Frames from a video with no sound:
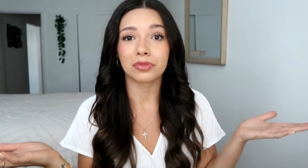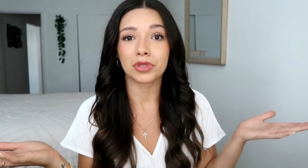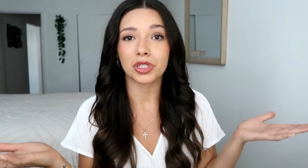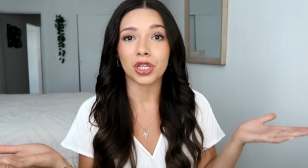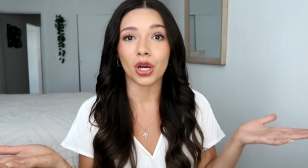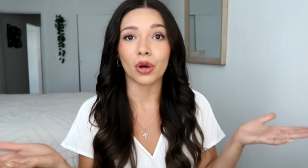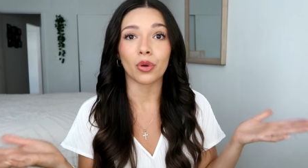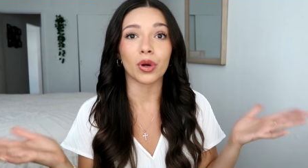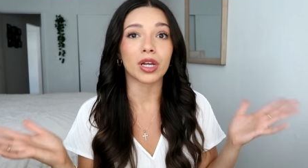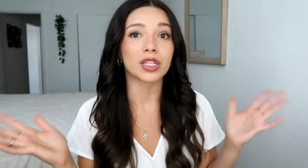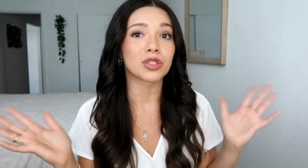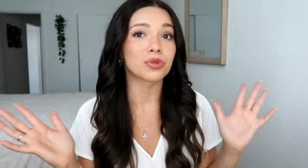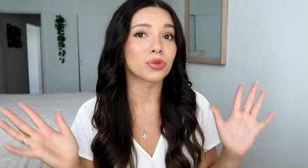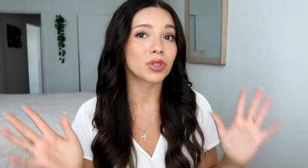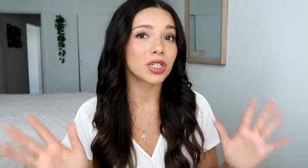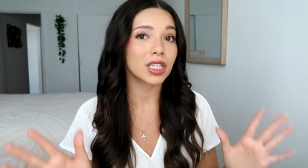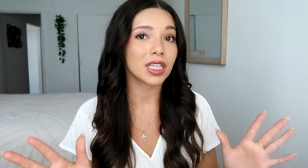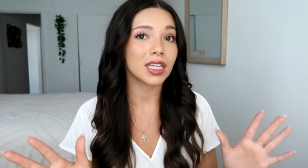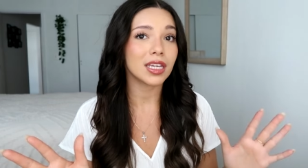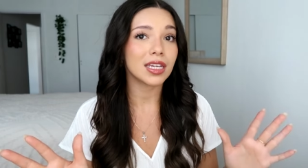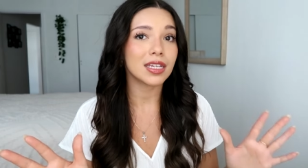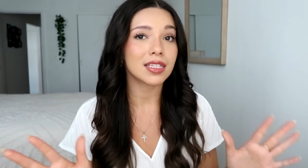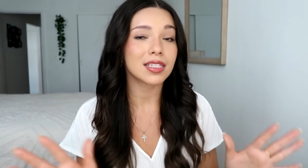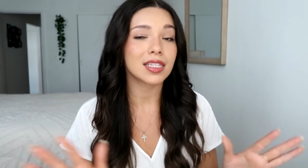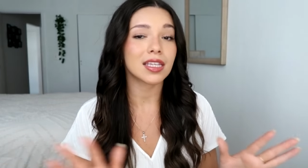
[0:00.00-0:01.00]
So it's
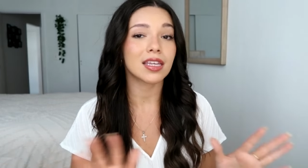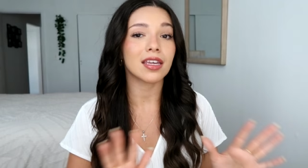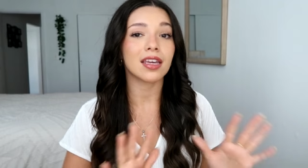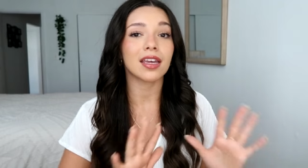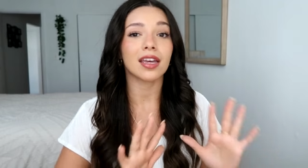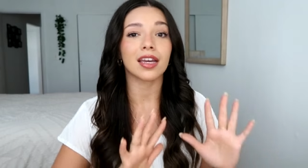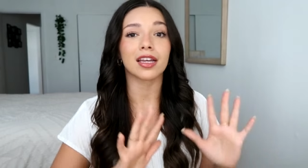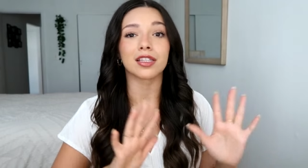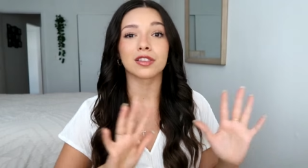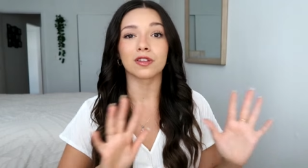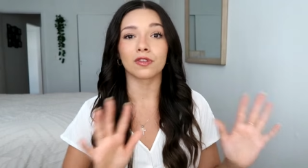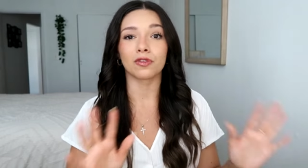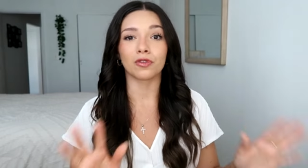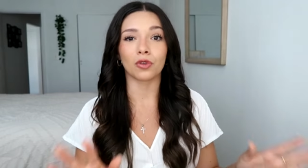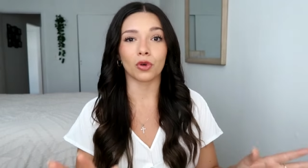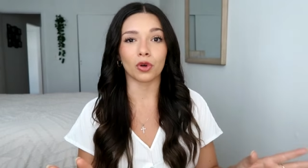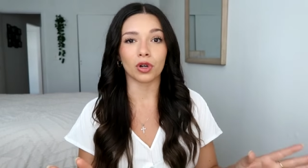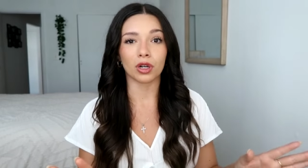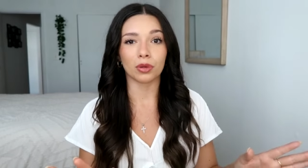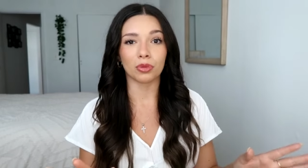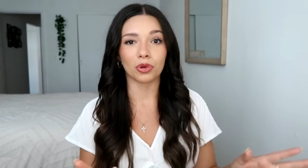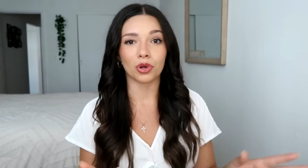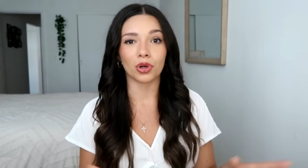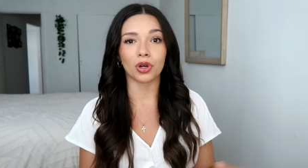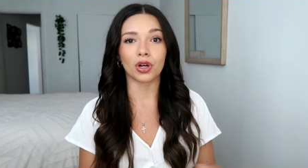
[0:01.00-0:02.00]
really easy, it's
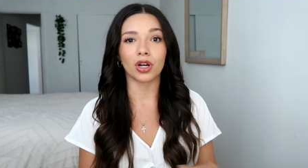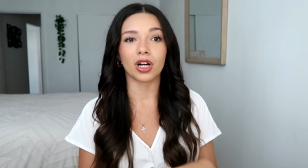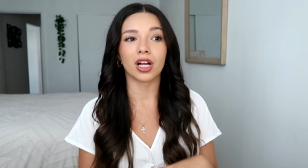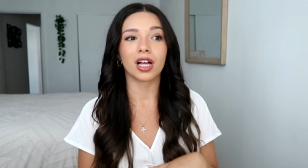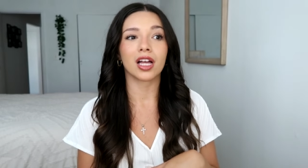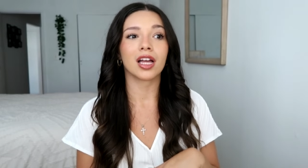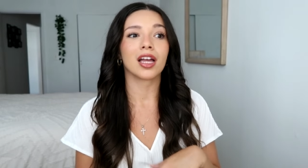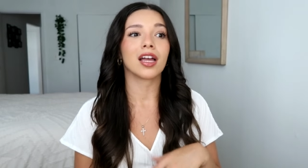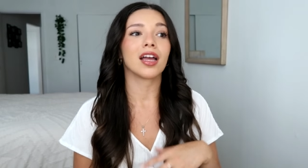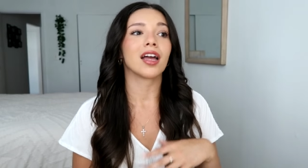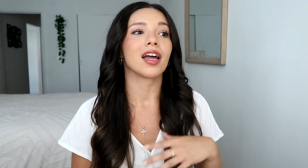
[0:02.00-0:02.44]
affordable,